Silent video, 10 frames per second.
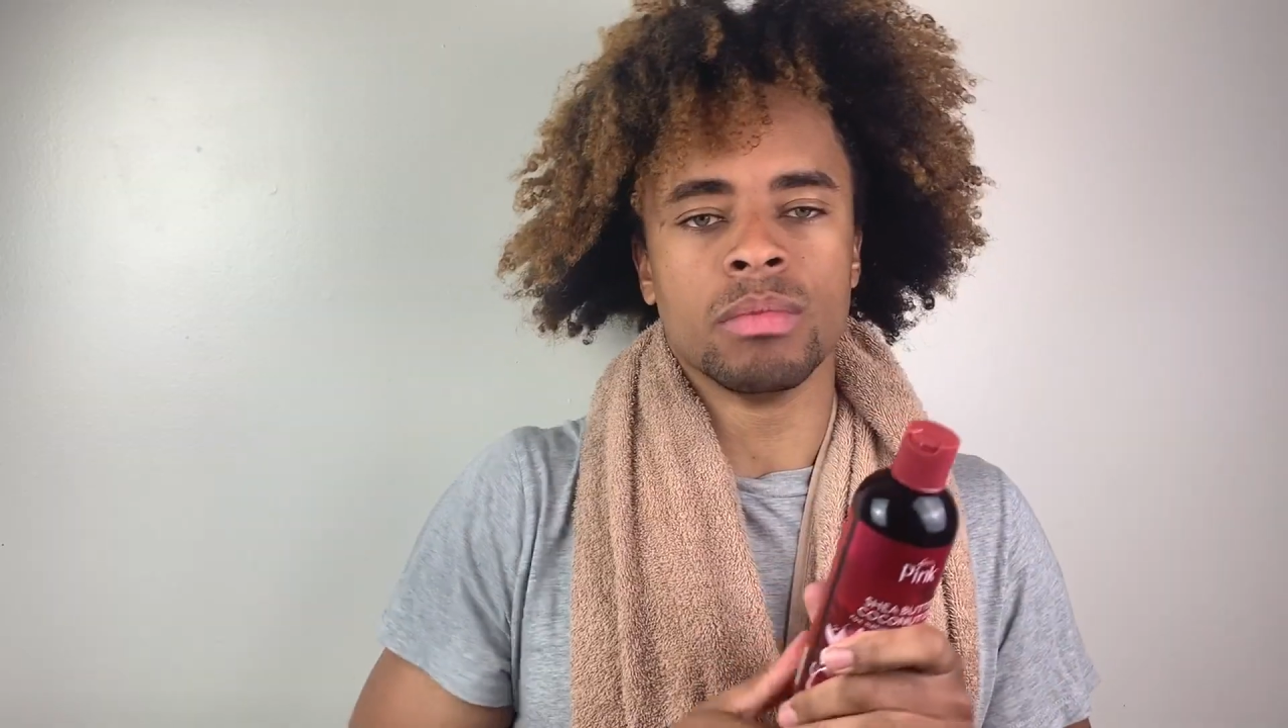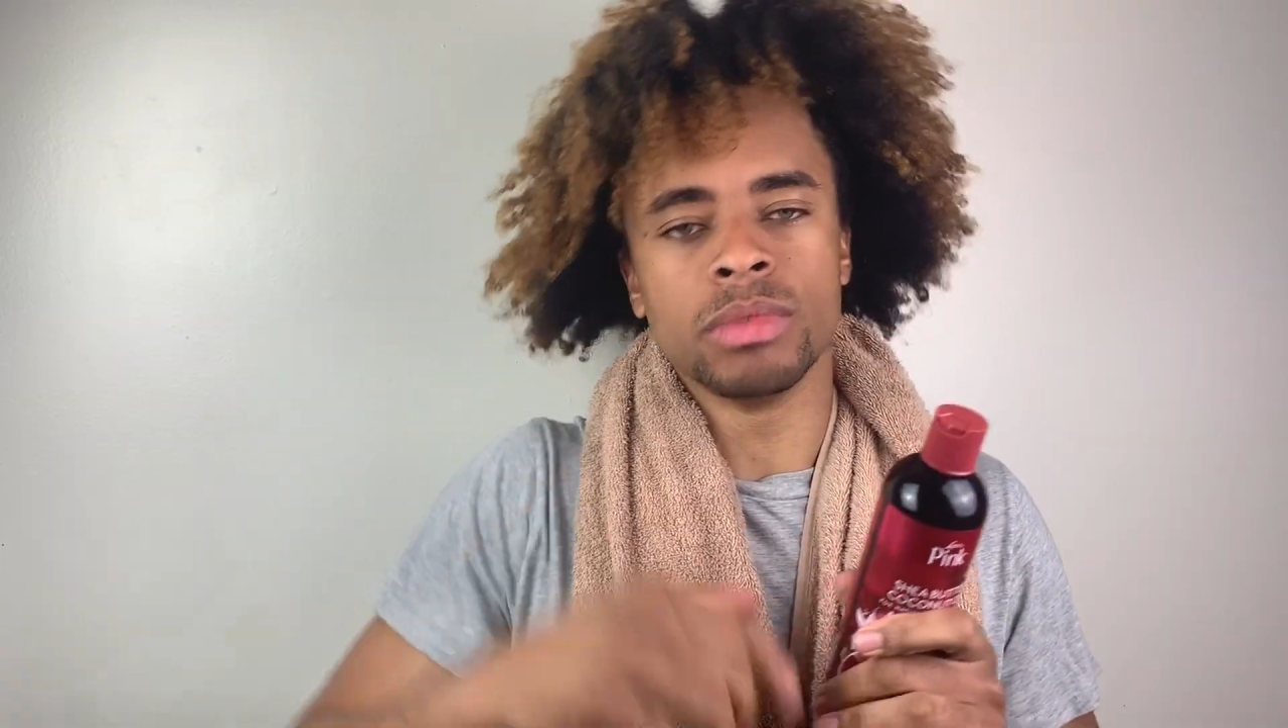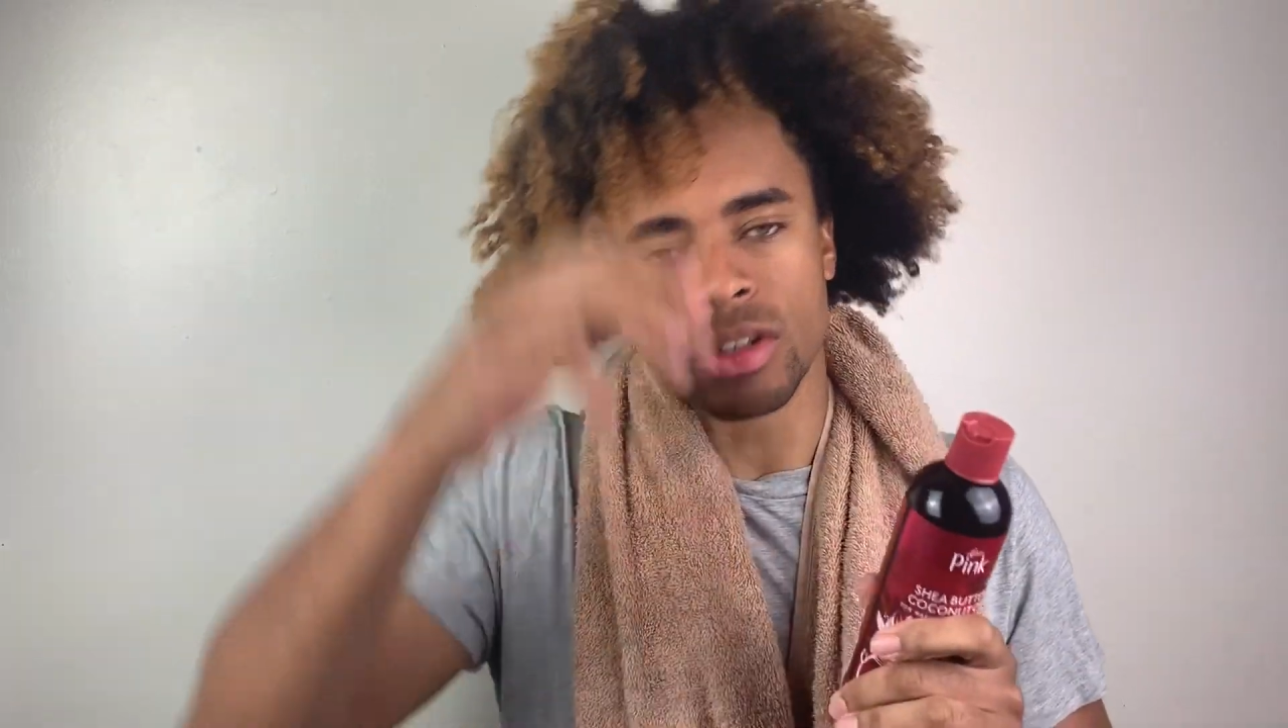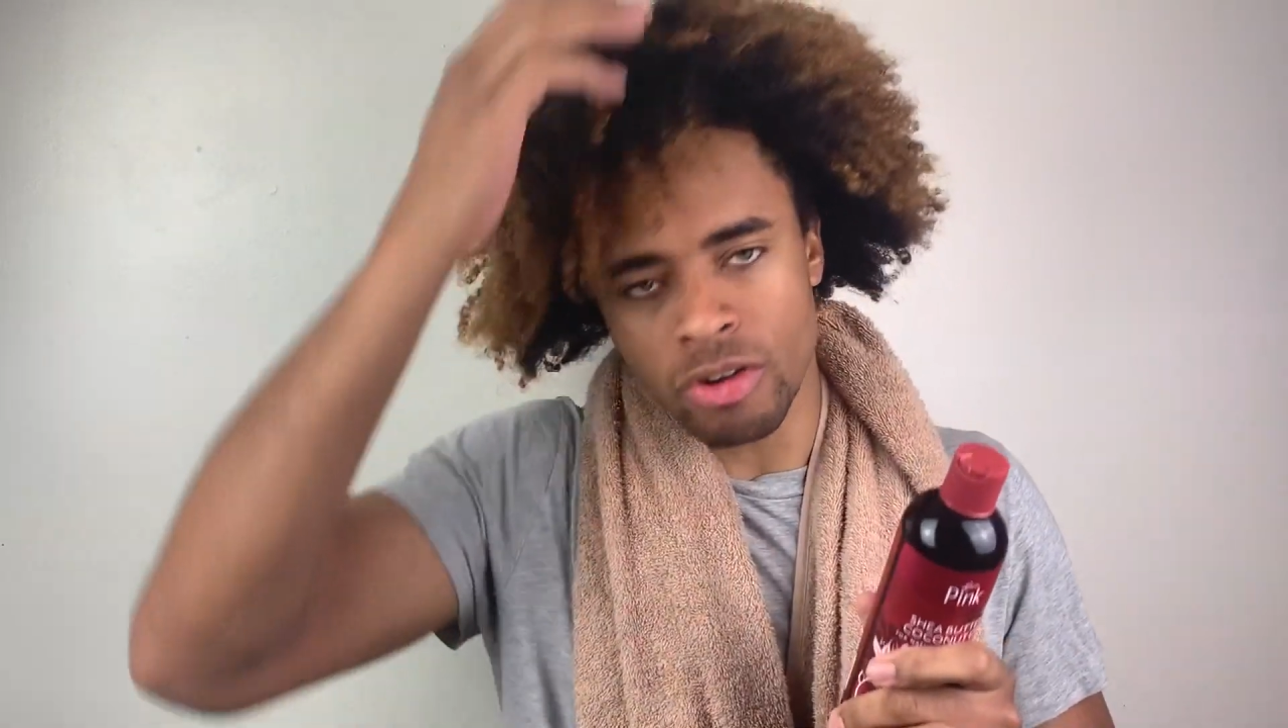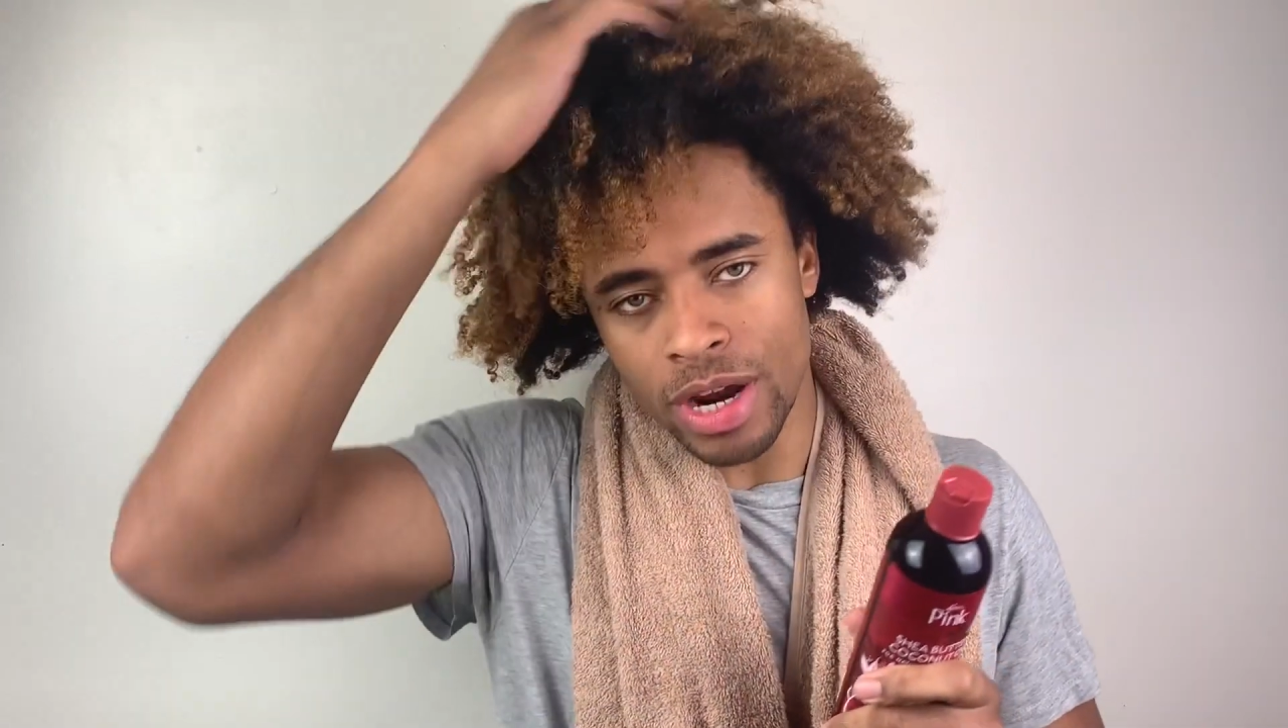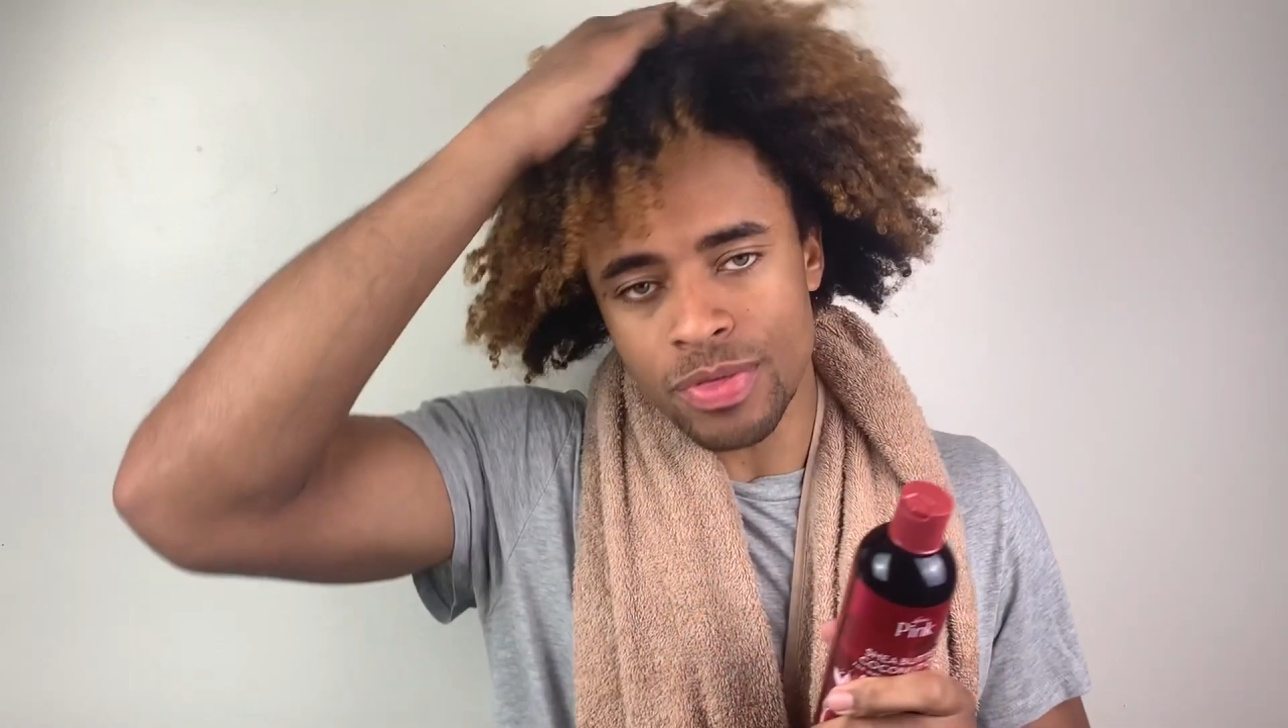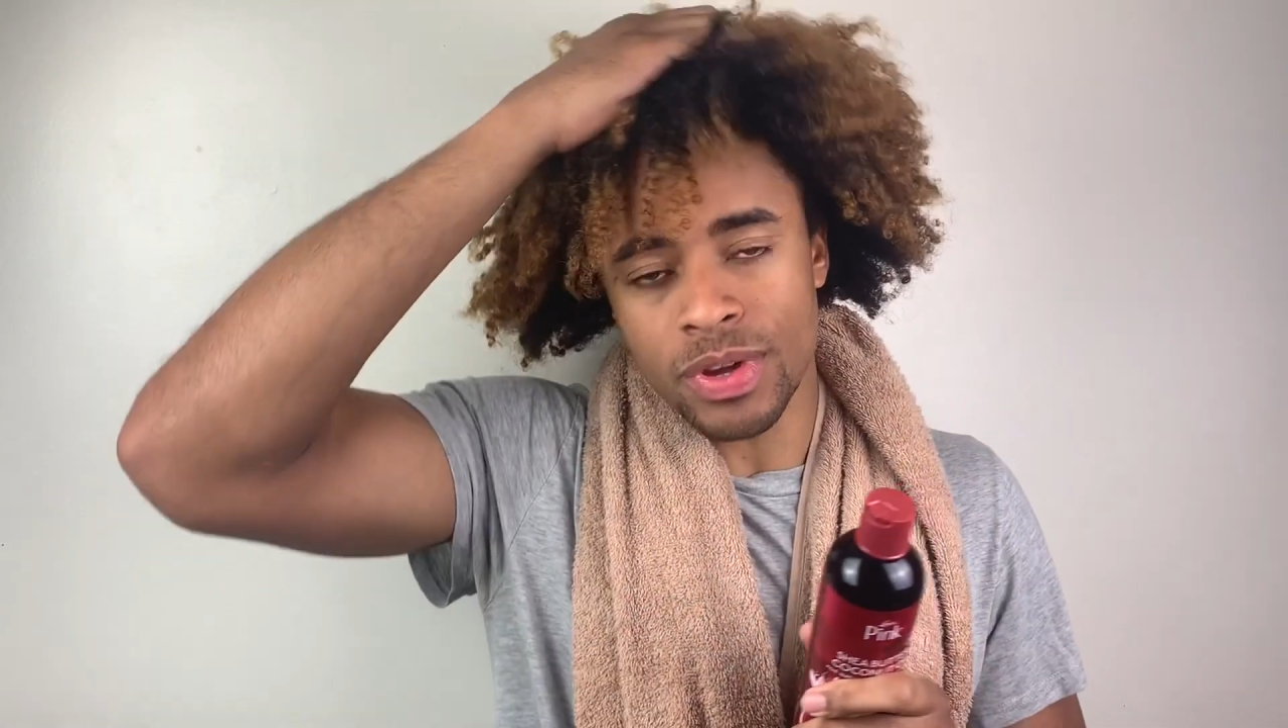Some of the great